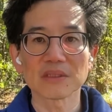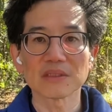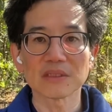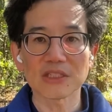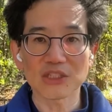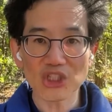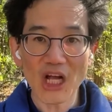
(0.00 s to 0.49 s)

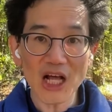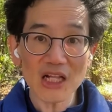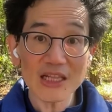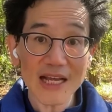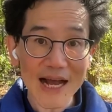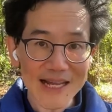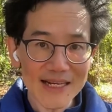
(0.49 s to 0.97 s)
The child
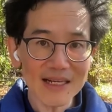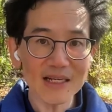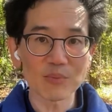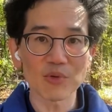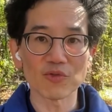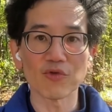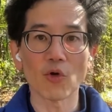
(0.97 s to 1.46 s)

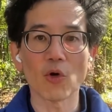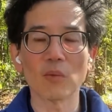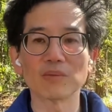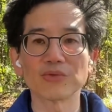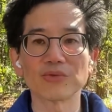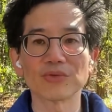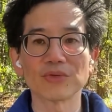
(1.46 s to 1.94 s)

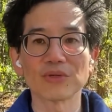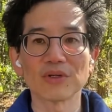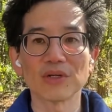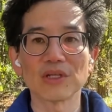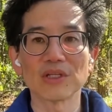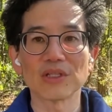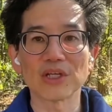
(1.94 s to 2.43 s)
underperforms,
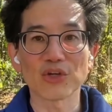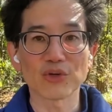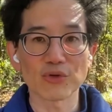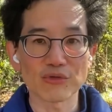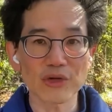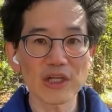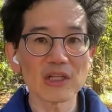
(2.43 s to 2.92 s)
the
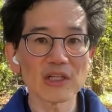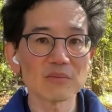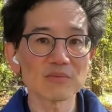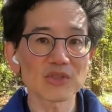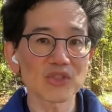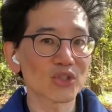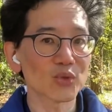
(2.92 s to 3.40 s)

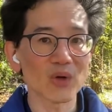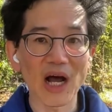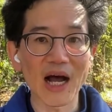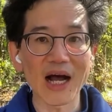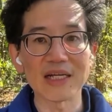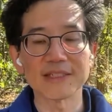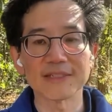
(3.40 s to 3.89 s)
curriculum's too
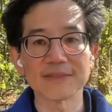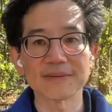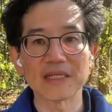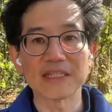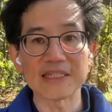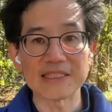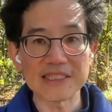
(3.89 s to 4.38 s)
hard,
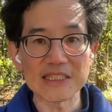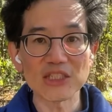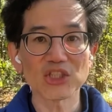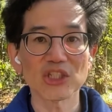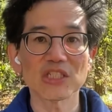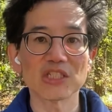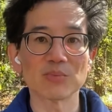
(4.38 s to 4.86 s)
the teacher
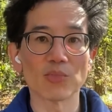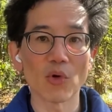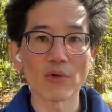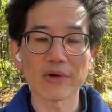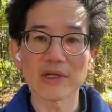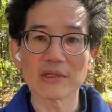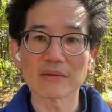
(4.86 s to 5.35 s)
is
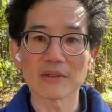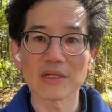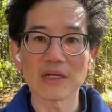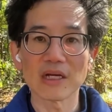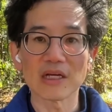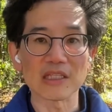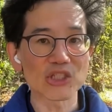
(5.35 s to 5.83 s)
boring,
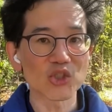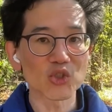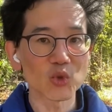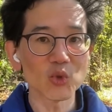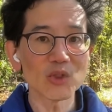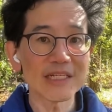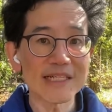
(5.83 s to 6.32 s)
the
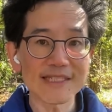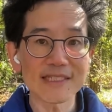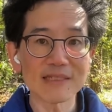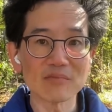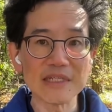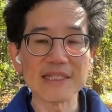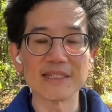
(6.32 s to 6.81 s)
school isn't
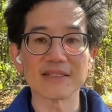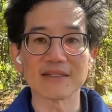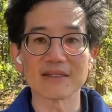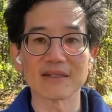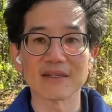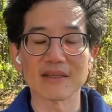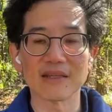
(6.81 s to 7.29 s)
meeting
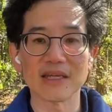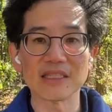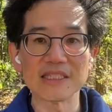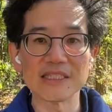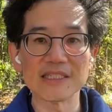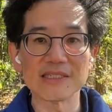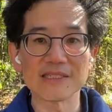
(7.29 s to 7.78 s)
their
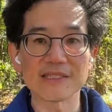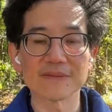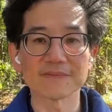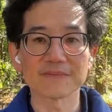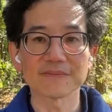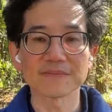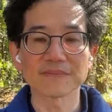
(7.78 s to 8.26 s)
needs.
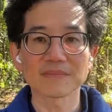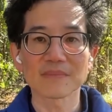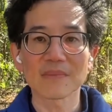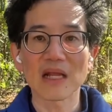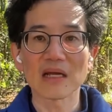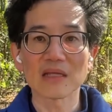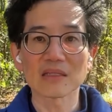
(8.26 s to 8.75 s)

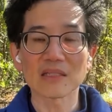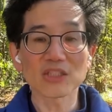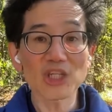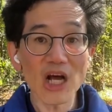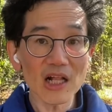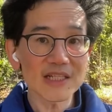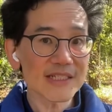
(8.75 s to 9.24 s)
The
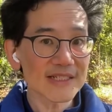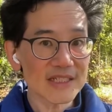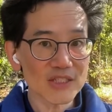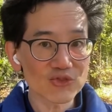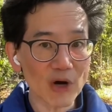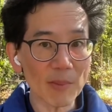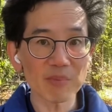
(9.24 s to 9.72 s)
child is
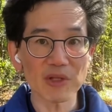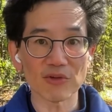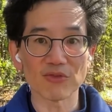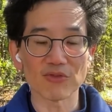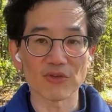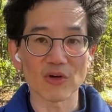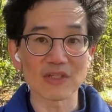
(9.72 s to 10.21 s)
disruptive
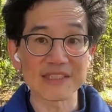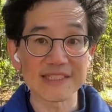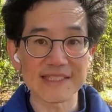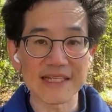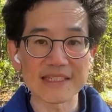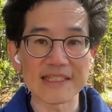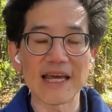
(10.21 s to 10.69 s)
or
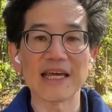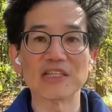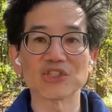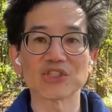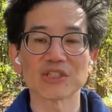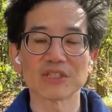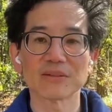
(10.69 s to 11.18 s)

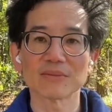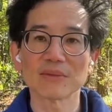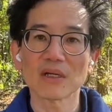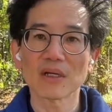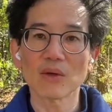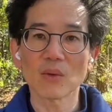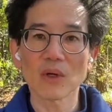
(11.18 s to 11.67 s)
disengaged.
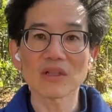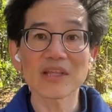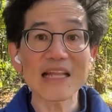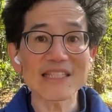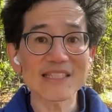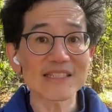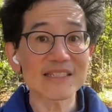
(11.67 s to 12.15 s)
Well,
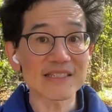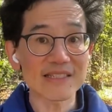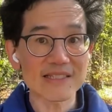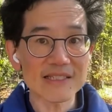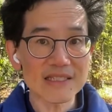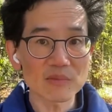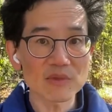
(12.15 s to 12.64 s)
that's the
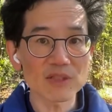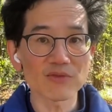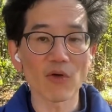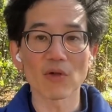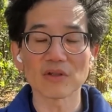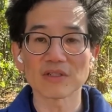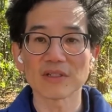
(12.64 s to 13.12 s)
system's
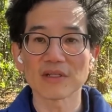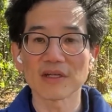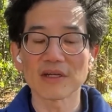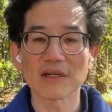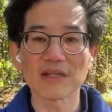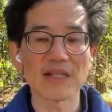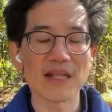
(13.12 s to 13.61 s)
fault,
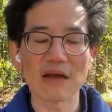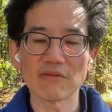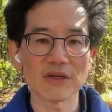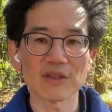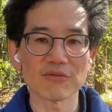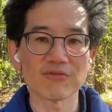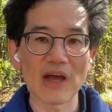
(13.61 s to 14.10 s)
never
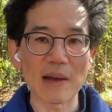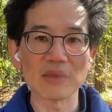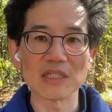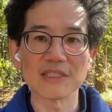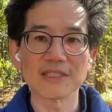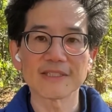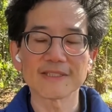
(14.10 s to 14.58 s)
the
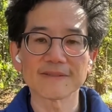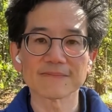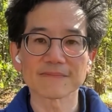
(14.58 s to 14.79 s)
family's.